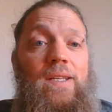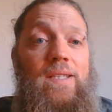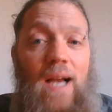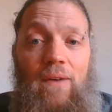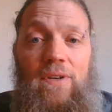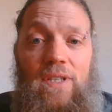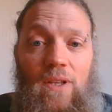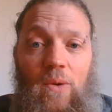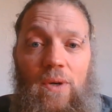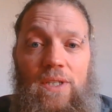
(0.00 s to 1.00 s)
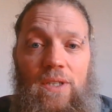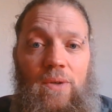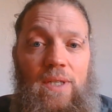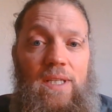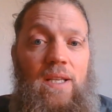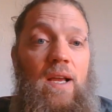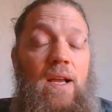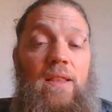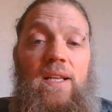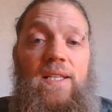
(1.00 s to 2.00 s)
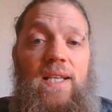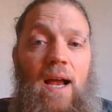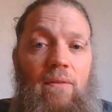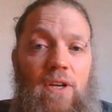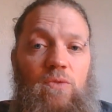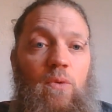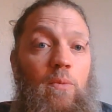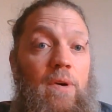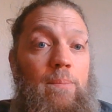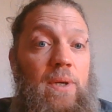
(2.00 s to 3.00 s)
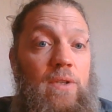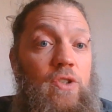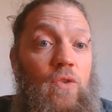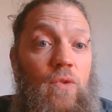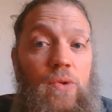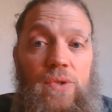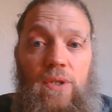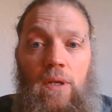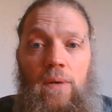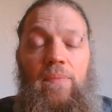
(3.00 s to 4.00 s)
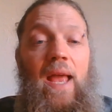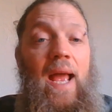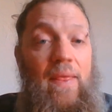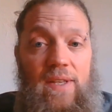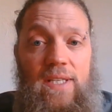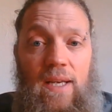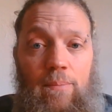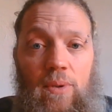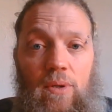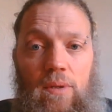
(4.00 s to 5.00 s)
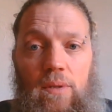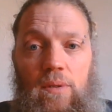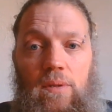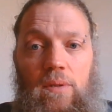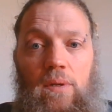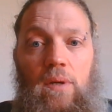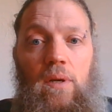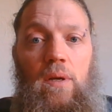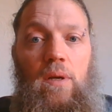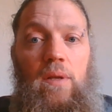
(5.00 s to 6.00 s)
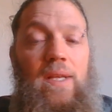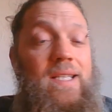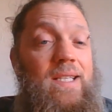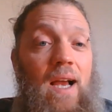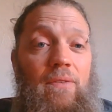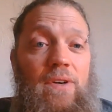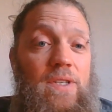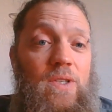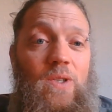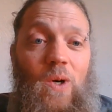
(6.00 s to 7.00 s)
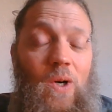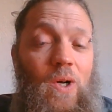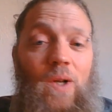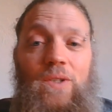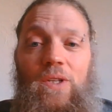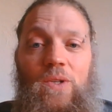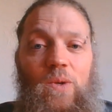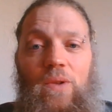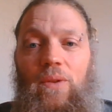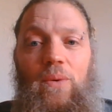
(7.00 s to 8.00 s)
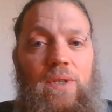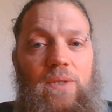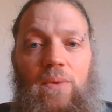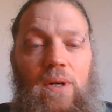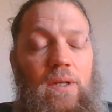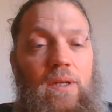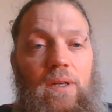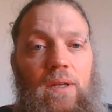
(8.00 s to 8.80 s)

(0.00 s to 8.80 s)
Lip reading: Cyrus the Lord's anointed, that Cyrus will rebuild Jerusalem and the temple, that Cyrus is called to do the Lord's work.